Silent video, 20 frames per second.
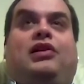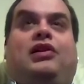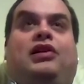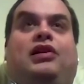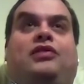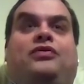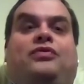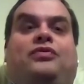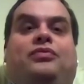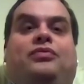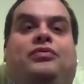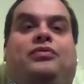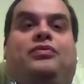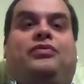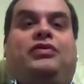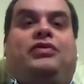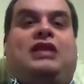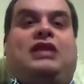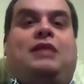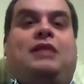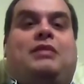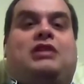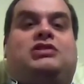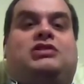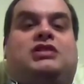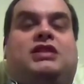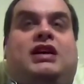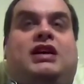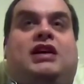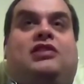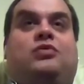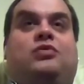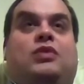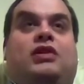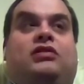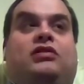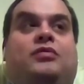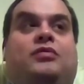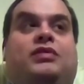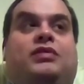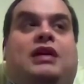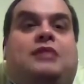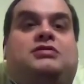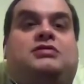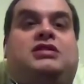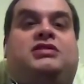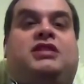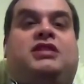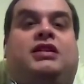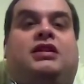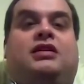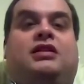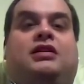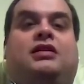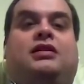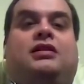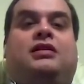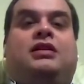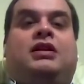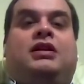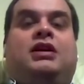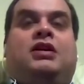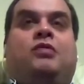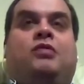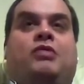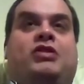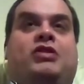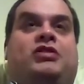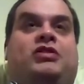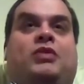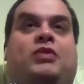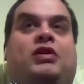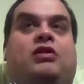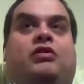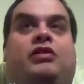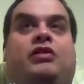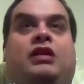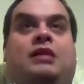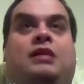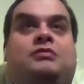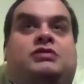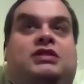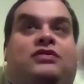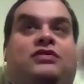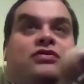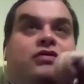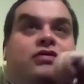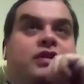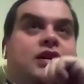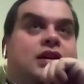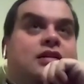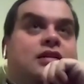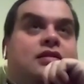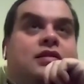lot of the same engineers worked on with MGZR went to work on an MG3.